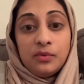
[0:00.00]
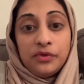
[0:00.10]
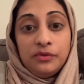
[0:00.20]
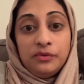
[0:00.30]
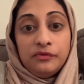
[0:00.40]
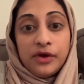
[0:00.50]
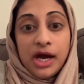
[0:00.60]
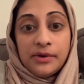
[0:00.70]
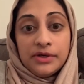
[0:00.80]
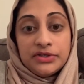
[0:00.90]
with you for
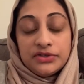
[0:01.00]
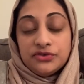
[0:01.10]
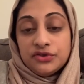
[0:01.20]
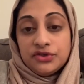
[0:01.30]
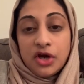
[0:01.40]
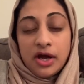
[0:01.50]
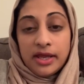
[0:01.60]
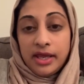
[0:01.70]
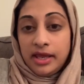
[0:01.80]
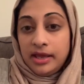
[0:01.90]
hours and just
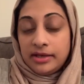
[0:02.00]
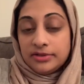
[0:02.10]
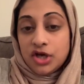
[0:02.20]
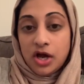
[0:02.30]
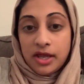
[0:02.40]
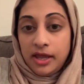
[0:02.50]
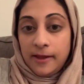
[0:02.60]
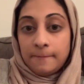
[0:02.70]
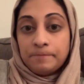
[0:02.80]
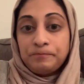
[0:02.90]
talking and talking,